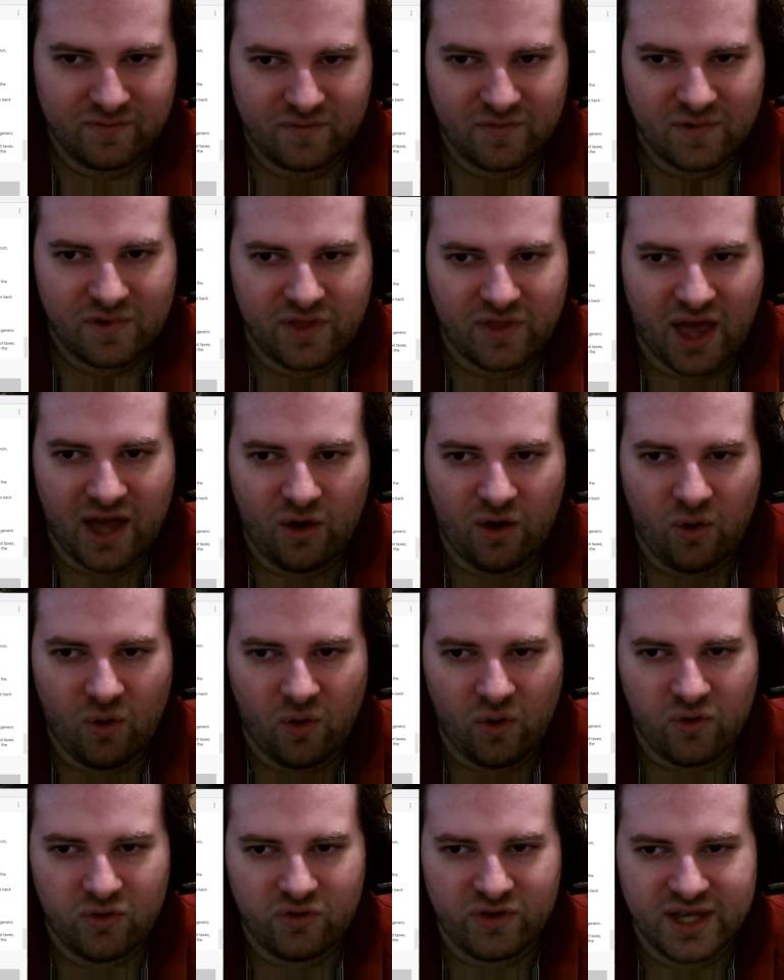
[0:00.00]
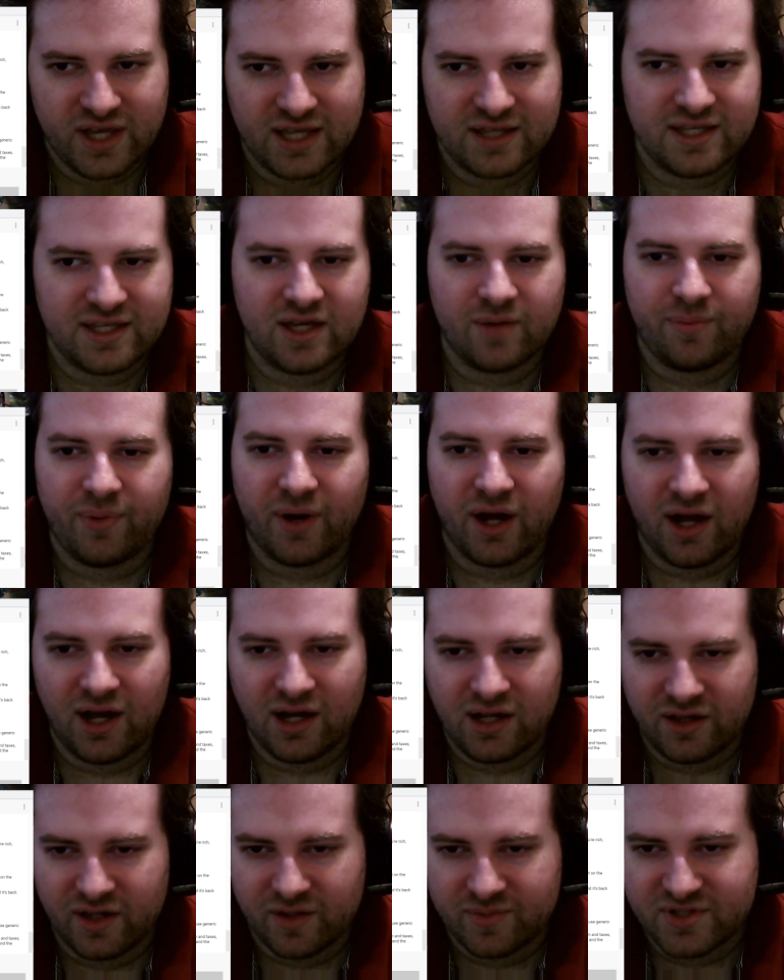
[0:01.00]
That whole indie
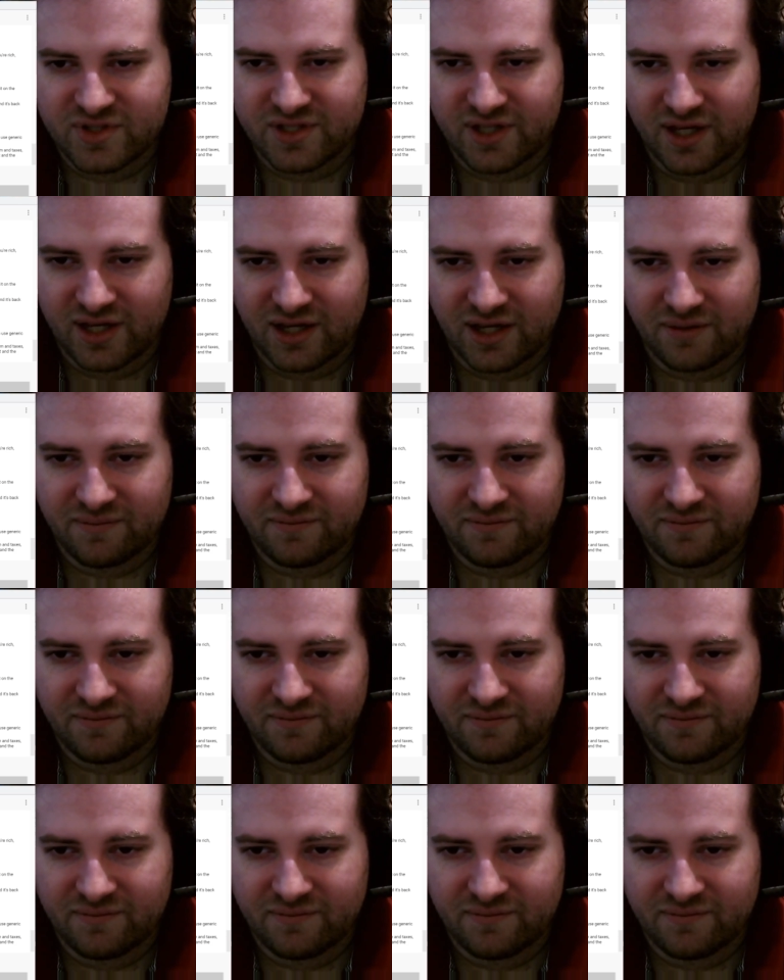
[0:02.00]
apocalypse thing.